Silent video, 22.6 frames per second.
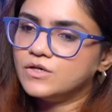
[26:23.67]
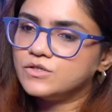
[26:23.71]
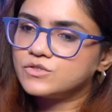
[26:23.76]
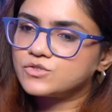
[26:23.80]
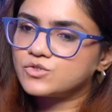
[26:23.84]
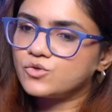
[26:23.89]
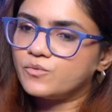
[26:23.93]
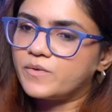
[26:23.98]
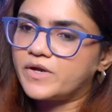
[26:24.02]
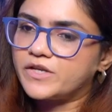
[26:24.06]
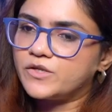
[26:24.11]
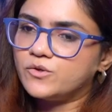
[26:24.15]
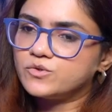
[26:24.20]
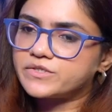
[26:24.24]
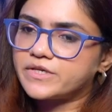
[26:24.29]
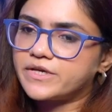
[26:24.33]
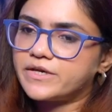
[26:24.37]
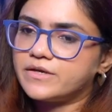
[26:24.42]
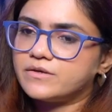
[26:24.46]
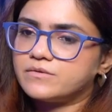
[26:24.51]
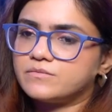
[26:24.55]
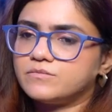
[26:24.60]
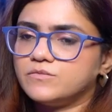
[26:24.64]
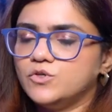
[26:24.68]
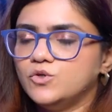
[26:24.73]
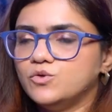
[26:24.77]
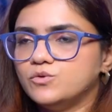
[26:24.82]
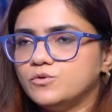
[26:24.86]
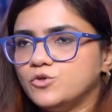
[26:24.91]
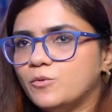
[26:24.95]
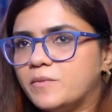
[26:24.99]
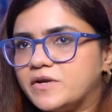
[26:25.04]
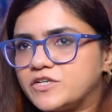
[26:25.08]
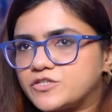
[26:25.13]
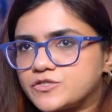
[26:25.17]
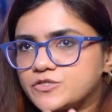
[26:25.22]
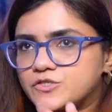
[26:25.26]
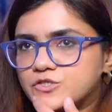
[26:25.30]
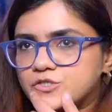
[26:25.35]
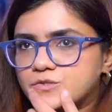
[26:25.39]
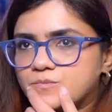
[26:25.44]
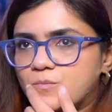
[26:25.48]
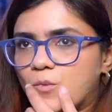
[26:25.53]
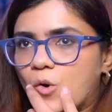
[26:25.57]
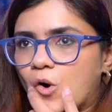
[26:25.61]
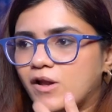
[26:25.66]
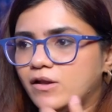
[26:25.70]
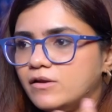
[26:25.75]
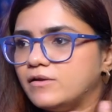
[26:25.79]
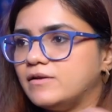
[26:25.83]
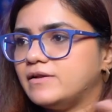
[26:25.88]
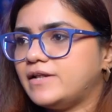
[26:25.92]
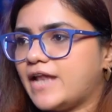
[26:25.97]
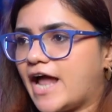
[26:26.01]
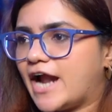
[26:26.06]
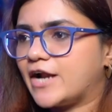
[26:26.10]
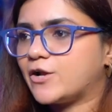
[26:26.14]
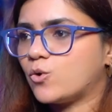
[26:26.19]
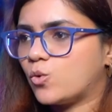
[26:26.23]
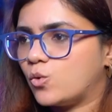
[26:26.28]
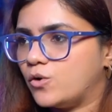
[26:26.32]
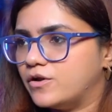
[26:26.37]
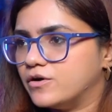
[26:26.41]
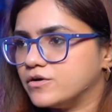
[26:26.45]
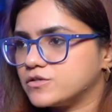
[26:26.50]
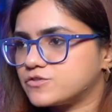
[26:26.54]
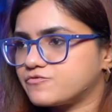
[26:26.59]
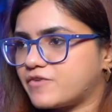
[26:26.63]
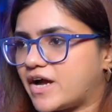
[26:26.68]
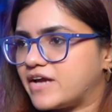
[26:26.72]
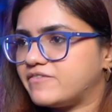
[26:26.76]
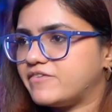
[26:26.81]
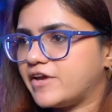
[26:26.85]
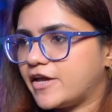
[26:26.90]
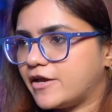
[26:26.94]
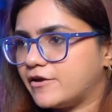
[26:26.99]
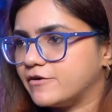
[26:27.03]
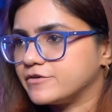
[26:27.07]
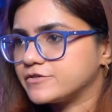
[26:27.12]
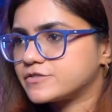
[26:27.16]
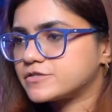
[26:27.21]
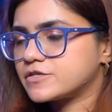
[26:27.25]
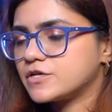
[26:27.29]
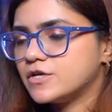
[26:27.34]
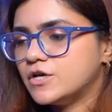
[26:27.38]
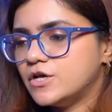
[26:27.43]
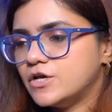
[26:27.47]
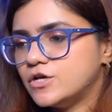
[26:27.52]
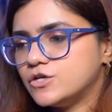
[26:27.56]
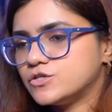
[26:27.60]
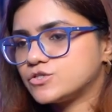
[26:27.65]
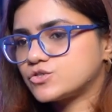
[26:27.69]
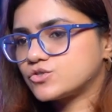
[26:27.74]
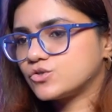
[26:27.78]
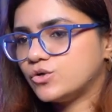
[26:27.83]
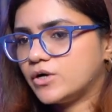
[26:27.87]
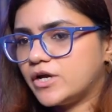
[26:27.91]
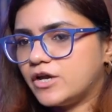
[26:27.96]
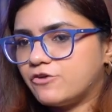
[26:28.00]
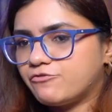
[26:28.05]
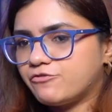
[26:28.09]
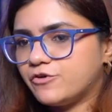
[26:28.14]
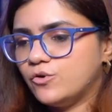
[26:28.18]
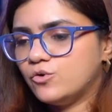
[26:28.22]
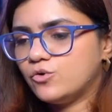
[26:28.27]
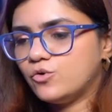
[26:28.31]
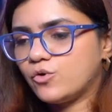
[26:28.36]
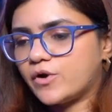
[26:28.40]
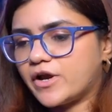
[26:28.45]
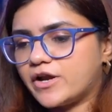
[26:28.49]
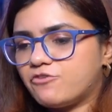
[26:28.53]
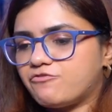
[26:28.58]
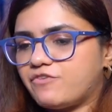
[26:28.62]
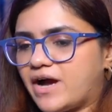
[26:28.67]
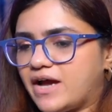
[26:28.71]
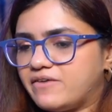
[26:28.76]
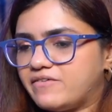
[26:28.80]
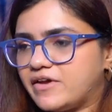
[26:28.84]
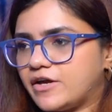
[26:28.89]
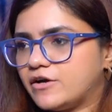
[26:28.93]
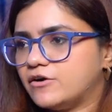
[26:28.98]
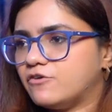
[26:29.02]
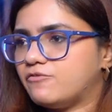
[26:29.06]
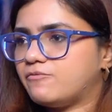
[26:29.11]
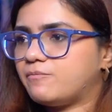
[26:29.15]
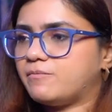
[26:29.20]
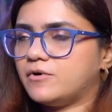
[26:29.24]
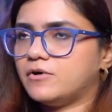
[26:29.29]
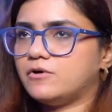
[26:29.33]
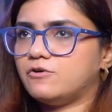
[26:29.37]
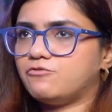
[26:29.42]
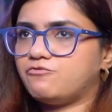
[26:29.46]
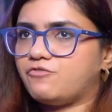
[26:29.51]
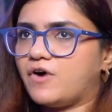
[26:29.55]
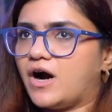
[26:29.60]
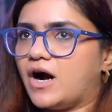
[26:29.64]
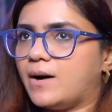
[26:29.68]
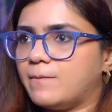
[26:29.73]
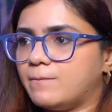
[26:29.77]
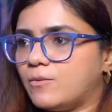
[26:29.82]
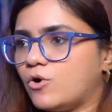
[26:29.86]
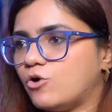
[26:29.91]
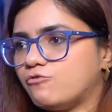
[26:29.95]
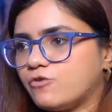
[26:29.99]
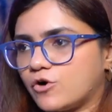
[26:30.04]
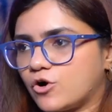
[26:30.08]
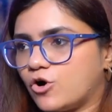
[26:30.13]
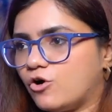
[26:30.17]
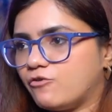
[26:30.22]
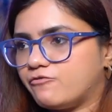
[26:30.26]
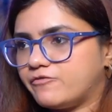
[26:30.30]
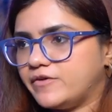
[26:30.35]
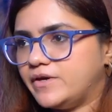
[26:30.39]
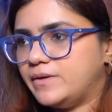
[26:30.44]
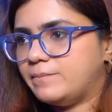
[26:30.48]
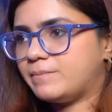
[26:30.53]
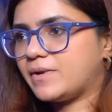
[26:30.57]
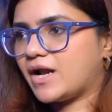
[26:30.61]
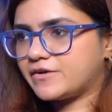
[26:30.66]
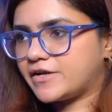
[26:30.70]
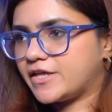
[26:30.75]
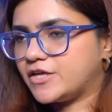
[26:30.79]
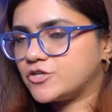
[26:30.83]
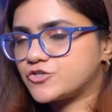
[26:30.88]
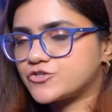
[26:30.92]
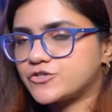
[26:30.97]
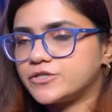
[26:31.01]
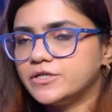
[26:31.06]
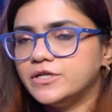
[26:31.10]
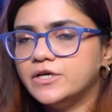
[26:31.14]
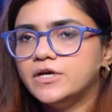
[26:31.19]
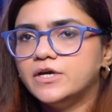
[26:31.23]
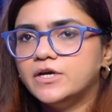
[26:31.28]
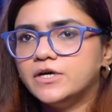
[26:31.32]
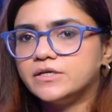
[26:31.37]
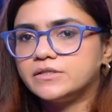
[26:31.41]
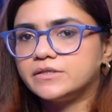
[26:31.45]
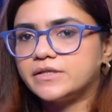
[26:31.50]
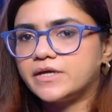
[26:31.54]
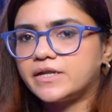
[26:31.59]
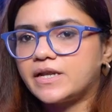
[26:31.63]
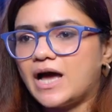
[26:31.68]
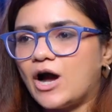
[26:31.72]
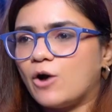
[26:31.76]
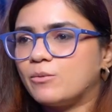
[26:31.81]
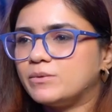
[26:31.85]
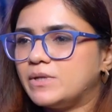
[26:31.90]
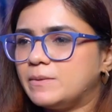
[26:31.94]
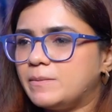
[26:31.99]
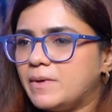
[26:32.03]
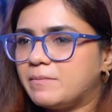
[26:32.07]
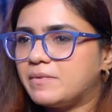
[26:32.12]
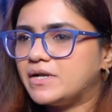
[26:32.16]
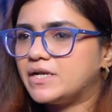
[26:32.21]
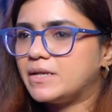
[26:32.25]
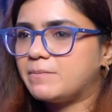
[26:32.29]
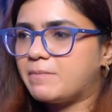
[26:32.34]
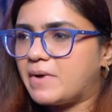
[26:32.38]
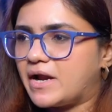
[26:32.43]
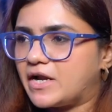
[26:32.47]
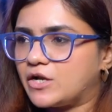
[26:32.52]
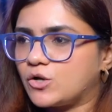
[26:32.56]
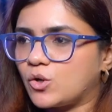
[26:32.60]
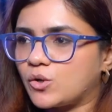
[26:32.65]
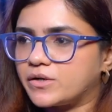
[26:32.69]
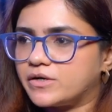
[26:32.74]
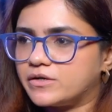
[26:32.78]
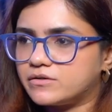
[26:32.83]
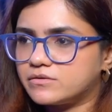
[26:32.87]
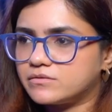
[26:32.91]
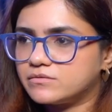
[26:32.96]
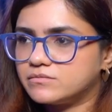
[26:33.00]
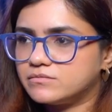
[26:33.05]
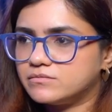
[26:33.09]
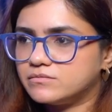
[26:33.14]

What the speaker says: So when you say you mentioned small landholders, 5 acres. So if you look at a 5 acre farm of a coffee plantation, then how many people depend on it?